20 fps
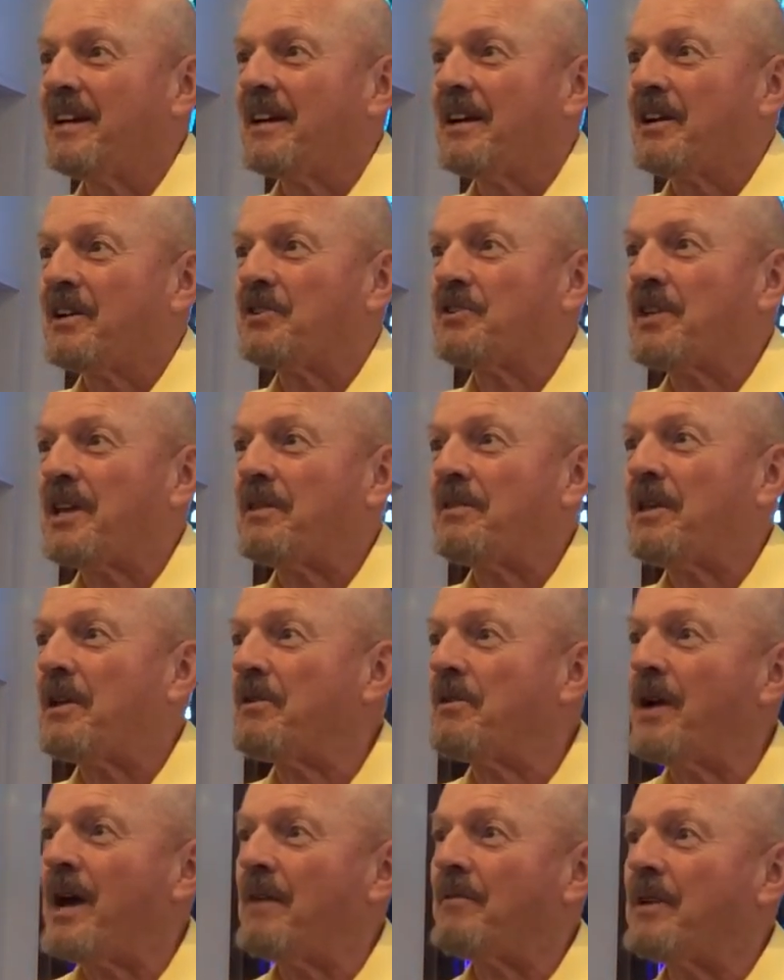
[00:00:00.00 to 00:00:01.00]
because they
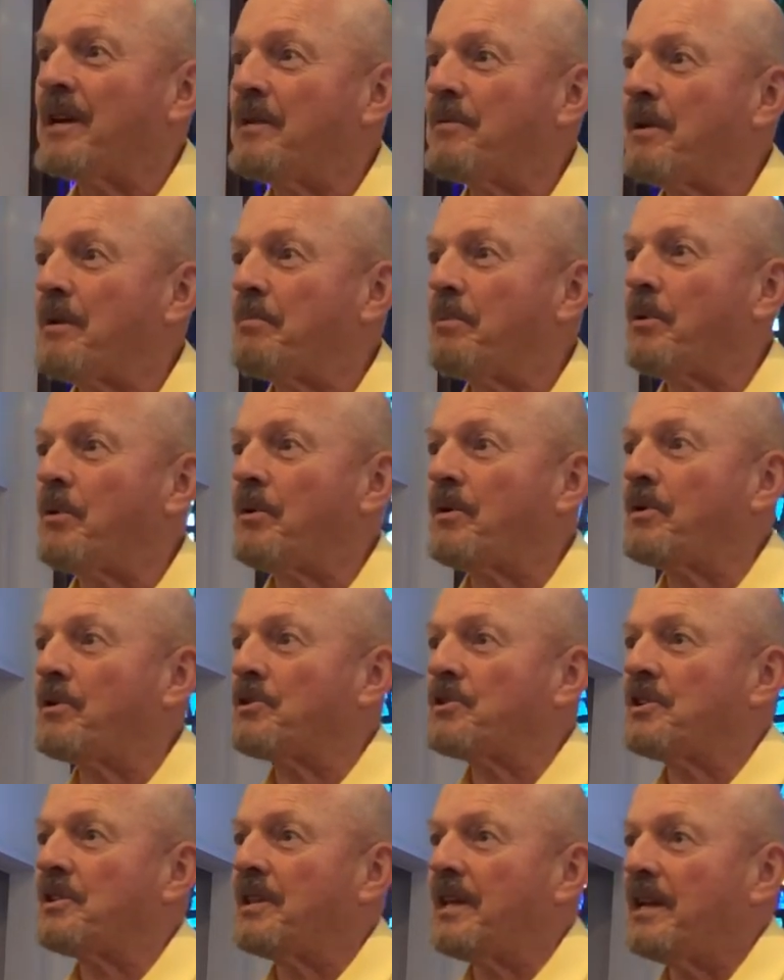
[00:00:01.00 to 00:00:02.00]
don't have any
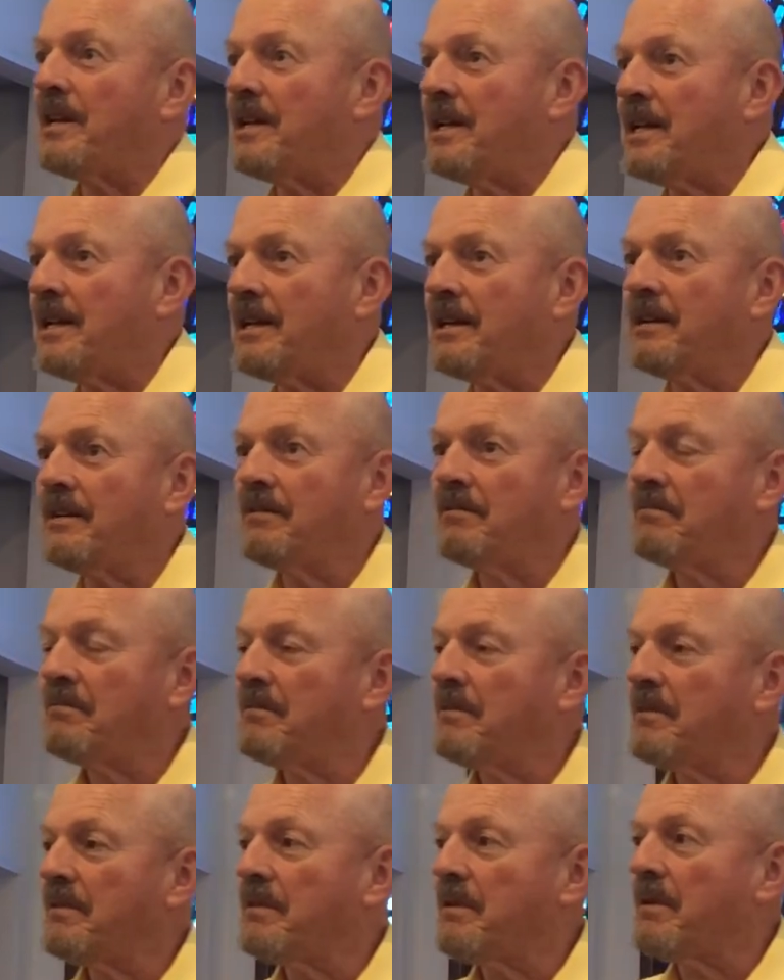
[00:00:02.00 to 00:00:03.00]
reporters and they need
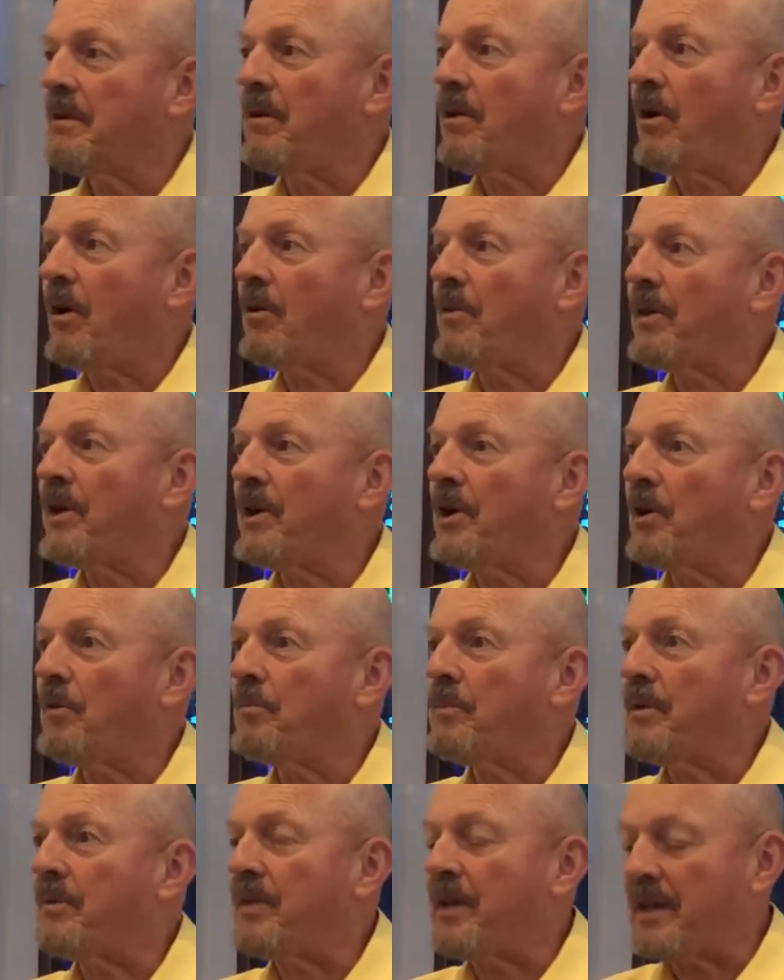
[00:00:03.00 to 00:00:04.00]
all the
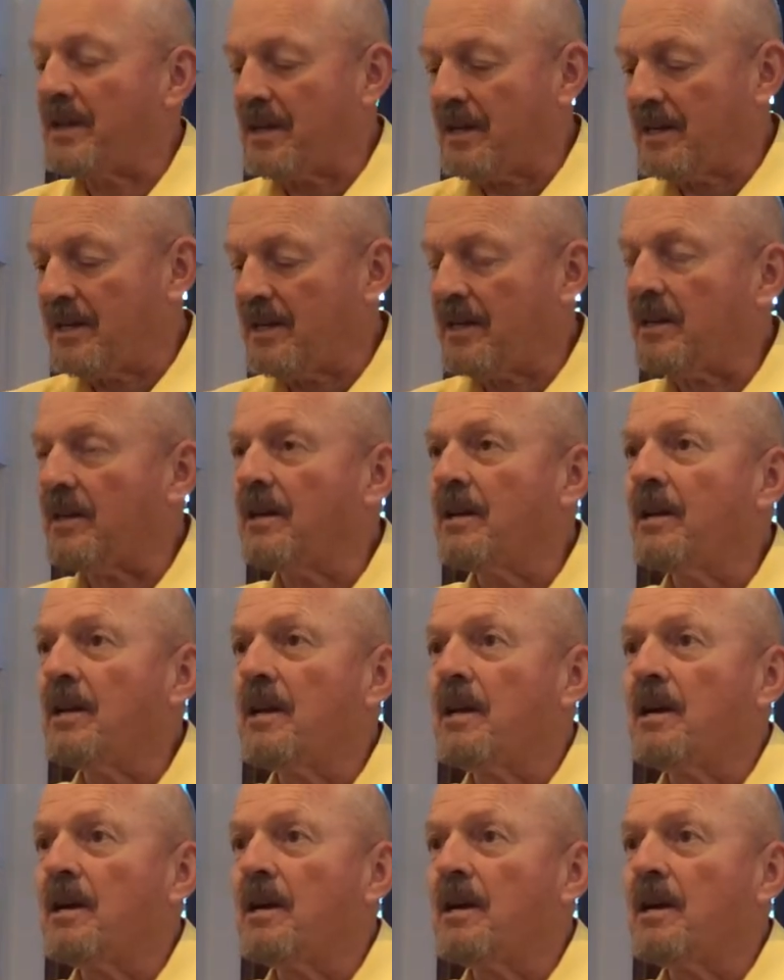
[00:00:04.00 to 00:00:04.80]
help that they can get.